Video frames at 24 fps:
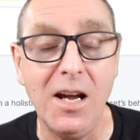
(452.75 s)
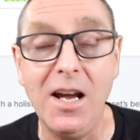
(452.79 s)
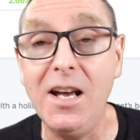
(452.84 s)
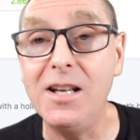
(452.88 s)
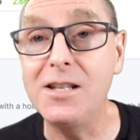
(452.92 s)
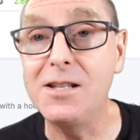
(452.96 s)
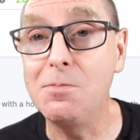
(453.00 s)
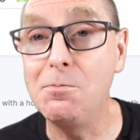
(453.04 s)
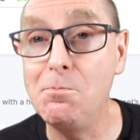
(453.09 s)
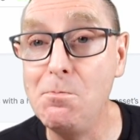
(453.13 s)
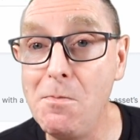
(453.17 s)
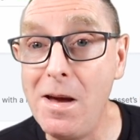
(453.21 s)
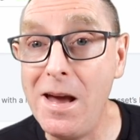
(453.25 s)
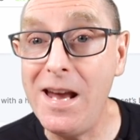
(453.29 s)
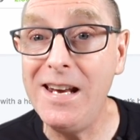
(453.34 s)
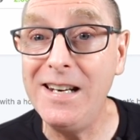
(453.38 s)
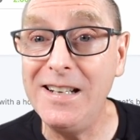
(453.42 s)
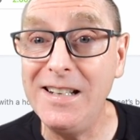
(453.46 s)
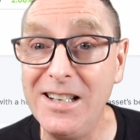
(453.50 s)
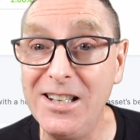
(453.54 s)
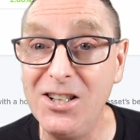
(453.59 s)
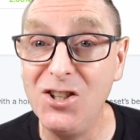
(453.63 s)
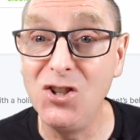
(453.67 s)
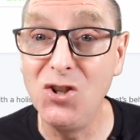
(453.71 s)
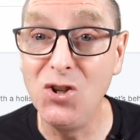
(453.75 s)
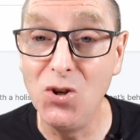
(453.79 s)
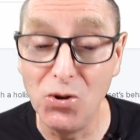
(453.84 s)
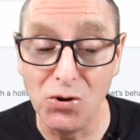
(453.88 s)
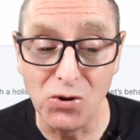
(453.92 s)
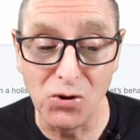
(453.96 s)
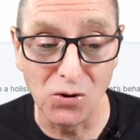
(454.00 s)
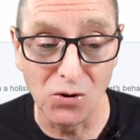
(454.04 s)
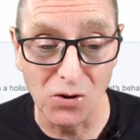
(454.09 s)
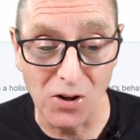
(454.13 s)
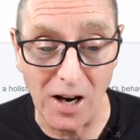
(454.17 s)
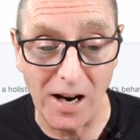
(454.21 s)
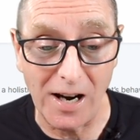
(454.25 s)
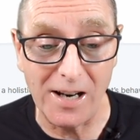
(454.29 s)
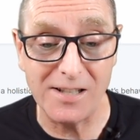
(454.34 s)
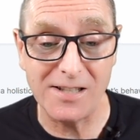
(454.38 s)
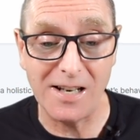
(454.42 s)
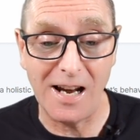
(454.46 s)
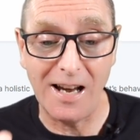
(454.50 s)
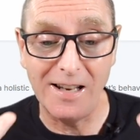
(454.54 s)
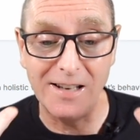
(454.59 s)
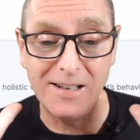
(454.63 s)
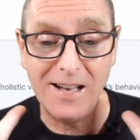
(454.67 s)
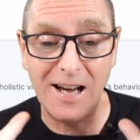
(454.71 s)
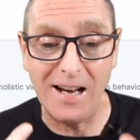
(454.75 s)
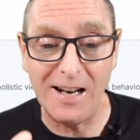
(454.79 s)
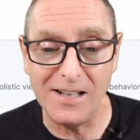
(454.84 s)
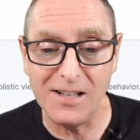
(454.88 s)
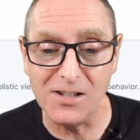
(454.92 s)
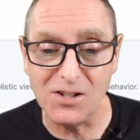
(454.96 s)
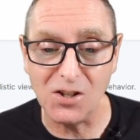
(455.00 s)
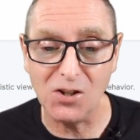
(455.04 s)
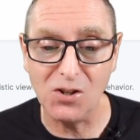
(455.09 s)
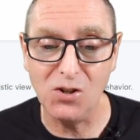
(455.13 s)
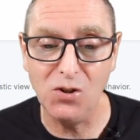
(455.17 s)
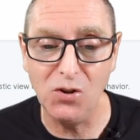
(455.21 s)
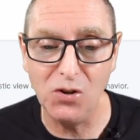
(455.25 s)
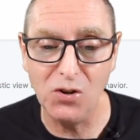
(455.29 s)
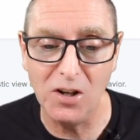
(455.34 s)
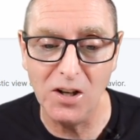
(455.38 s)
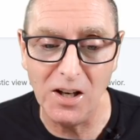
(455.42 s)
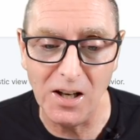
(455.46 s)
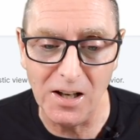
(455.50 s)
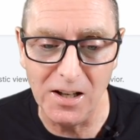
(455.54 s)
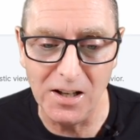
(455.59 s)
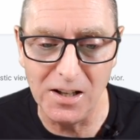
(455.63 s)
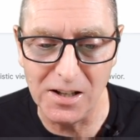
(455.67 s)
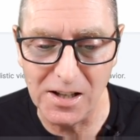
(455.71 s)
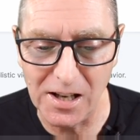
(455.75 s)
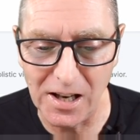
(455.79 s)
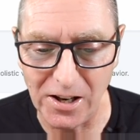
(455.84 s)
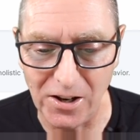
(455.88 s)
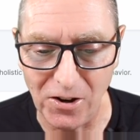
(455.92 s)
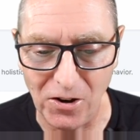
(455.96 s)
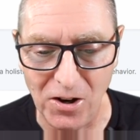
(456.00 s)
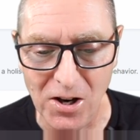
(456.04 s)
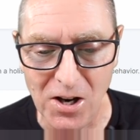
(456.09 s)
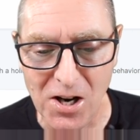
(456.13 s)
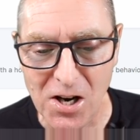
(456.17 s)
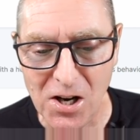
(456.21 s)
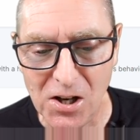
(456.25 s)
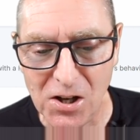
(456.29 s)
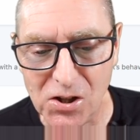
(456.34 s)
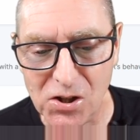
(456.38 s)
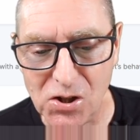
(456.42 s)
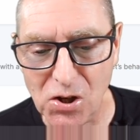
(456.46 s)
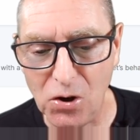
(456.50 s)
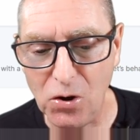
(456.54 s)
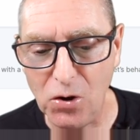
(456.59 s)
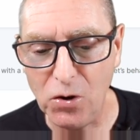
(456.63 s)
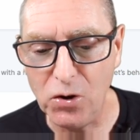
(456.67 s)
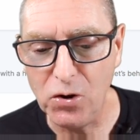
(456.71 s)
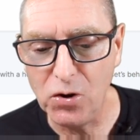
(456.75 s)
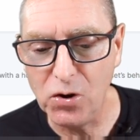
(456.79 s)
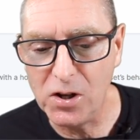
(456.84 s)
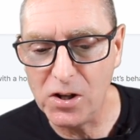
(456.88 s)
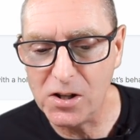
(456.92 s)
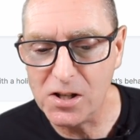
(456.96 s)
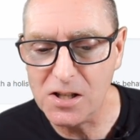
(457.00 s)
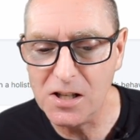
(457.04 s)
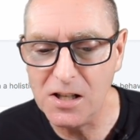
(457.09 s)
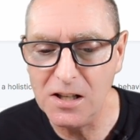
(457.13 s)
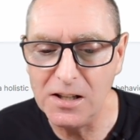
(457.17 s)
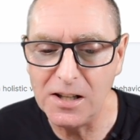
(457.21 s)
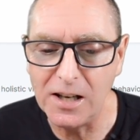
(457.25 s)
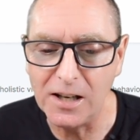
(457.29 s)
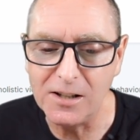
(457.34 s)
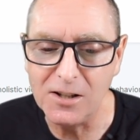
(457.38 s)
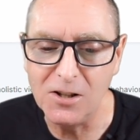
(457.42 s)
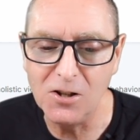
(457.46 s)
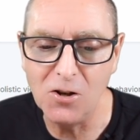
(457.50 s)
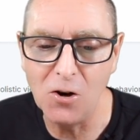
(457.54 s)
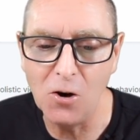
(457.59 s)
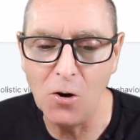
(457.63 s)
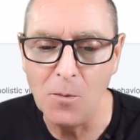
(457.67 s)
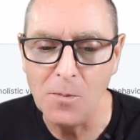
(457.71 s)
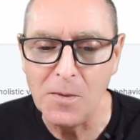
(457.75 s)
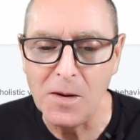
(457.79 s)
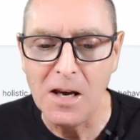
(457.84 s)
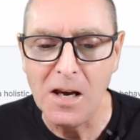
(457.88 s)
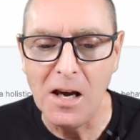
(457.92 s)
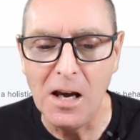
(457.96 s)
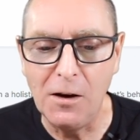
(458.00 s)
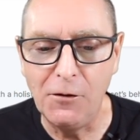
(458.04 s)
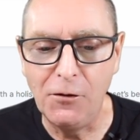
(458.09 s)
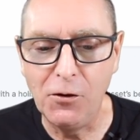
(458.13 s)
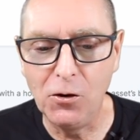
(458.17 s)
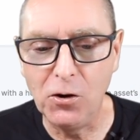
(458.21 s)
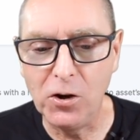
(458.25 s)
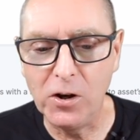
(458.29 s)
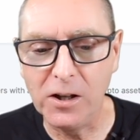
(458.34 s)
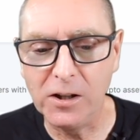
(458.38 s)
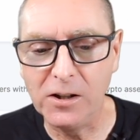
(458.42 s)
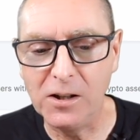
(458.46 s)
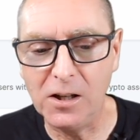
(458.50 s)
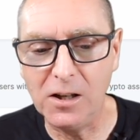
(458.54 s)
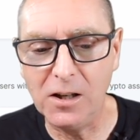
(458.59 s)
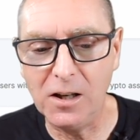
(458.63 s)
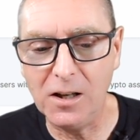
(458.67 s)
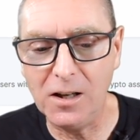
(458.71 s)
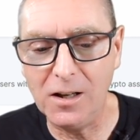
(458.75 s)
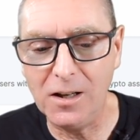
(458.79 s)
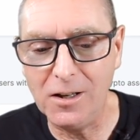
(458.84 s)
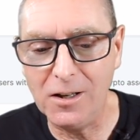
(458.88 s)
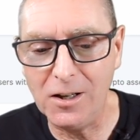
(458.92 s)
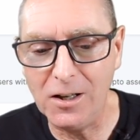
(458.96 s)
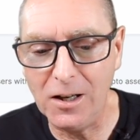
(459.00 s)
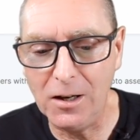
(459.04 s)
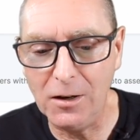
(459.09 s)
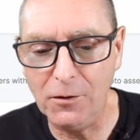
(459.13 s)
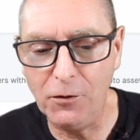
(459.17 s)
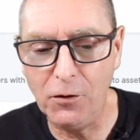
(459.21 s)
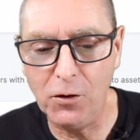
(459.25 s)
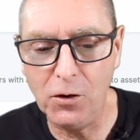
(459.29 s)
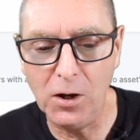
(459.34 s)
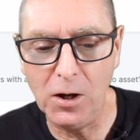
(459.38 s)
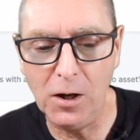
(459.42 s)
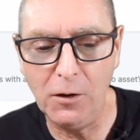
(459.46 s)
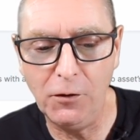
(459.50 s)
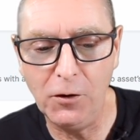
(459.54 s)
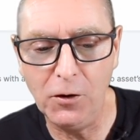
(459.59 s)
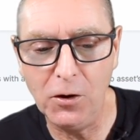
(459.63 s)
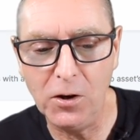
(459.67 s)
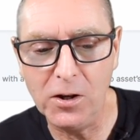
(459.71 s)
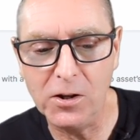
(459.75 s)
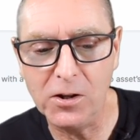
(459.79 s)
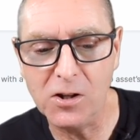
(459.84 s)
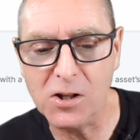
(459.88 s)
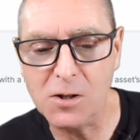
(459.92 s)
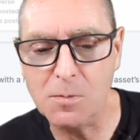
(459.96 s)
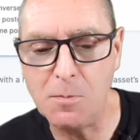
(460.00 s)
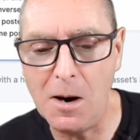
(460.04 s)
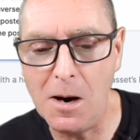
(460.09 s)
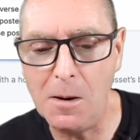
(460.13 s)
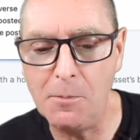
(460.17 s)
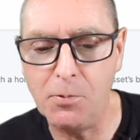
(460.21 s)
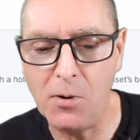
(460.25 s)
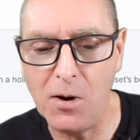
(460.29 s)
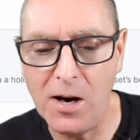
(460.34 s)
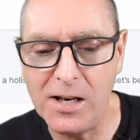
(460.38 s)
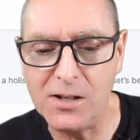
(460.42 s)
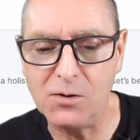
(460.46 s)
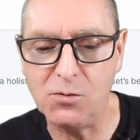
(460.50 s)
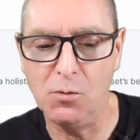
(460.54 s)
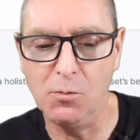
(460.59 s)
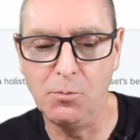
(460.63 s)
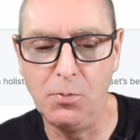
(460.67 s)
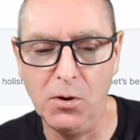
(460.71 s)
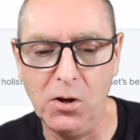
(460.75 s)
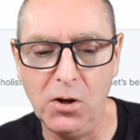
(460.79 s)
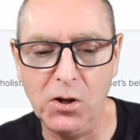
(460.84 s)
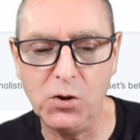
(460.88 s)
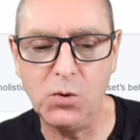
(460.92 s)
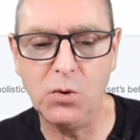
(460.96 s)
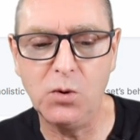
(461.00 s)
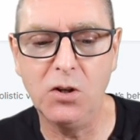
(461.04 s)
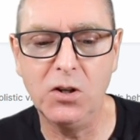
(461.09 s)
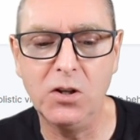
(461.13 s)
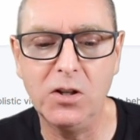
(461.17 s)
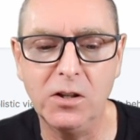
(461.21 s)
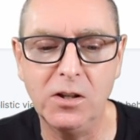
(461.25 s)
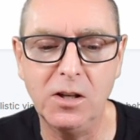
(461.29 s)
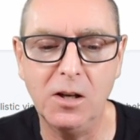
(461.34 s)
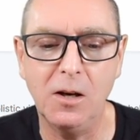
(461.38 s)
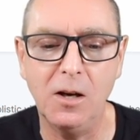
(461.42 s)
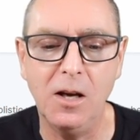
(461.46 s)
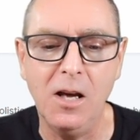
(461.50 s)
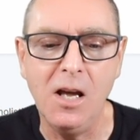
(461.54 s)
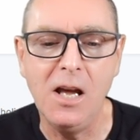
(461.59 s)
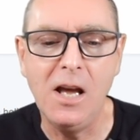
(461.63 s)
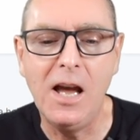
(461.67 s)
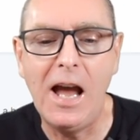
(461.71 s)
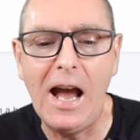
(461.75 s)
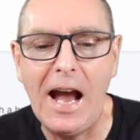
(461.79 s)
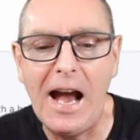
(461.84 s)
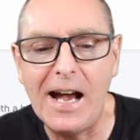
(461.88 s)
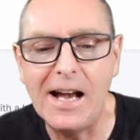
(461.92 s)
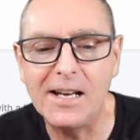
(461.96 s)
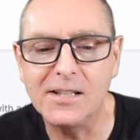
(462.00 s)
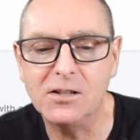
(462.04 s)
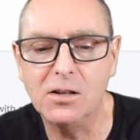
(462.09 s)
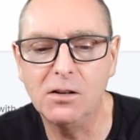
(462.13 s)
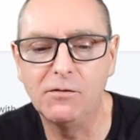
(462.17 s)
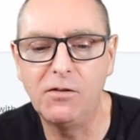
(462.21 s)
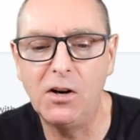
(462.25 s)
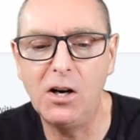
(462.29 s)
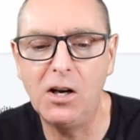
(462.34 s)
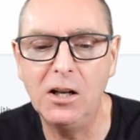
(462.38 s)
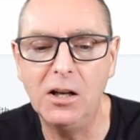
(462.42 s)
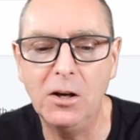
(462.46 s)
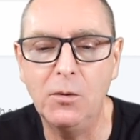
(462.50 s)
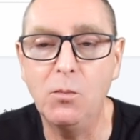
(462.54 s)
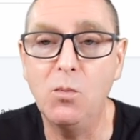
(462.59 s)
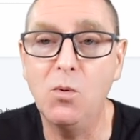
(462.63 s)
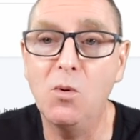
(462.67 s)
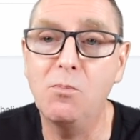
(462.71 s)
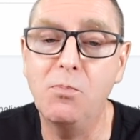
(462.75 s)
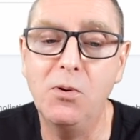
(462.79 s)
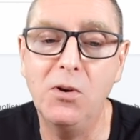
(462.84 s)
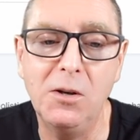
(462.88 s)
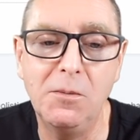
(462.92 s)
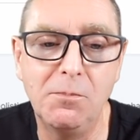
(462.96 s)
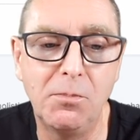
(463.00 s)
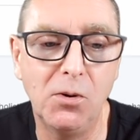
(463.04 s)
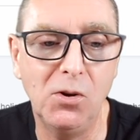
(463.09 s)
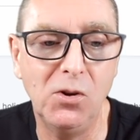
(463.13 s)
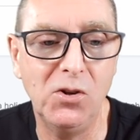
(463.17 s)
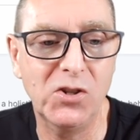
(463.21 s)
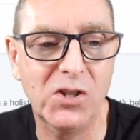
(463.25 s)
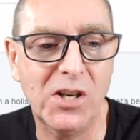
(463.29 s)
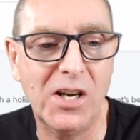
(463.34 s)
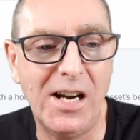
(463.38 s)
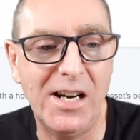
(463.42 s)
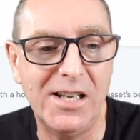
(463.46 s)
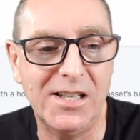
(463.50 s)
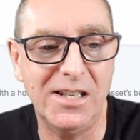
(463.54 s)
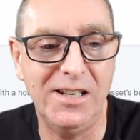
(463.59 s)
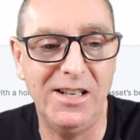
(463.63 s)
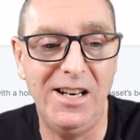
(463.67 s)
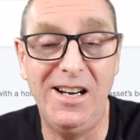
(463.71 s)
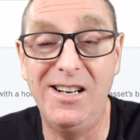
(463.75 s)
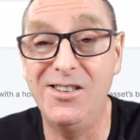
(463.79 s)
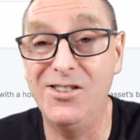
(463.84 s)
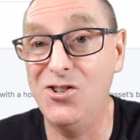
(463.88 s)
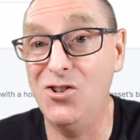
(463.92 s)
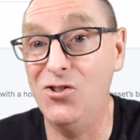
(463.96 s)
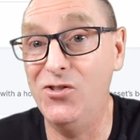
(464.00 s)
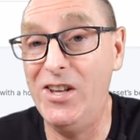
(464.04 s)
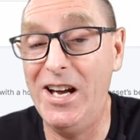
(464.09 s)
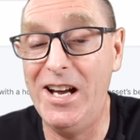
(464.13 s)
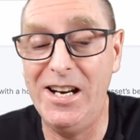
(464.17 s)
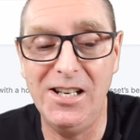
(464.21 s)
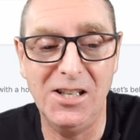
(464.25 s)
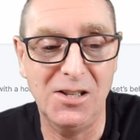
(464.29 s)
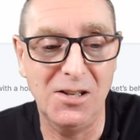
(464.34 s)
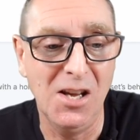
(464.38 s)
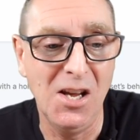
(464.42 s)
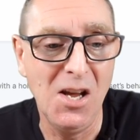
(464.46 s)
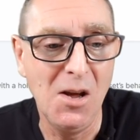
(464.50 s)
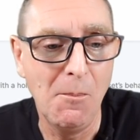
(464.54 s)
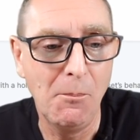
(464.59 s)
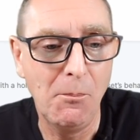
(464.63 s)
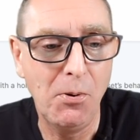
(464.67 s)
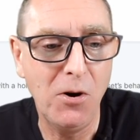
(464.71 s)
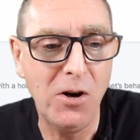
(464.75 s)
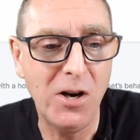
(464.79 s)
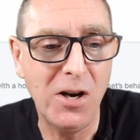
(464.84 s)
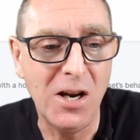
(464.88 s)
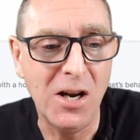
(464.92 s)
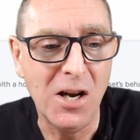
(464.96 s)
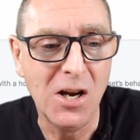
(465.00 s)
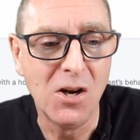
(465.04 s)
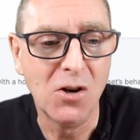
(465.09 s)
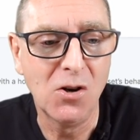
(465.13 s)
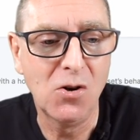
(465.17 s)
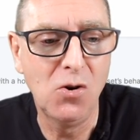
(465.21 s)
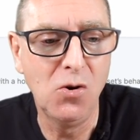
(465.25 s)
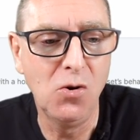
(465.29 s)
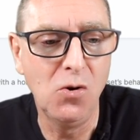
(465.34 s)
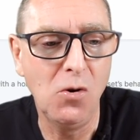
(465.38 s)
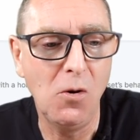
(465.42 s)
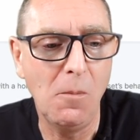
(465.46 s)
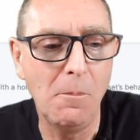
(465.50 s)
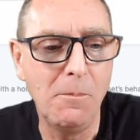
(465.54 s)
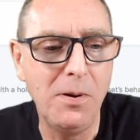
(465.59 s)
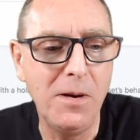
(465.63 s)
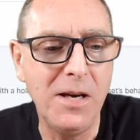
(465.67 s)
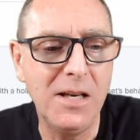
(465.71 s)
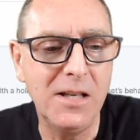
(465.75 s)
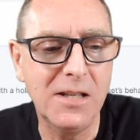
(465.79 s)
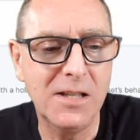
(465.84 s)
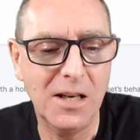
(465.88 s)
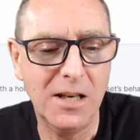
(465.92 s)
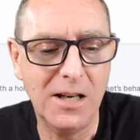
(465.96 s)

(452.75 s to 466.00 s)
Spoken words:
it's mainly neutral, guys, and that is a good indicator. So you can see that, you know, if we look at the smart price, we're bullish. We look at the ask to ball, and we're pretty bullish, guys, in the house. So that is pretty cool beans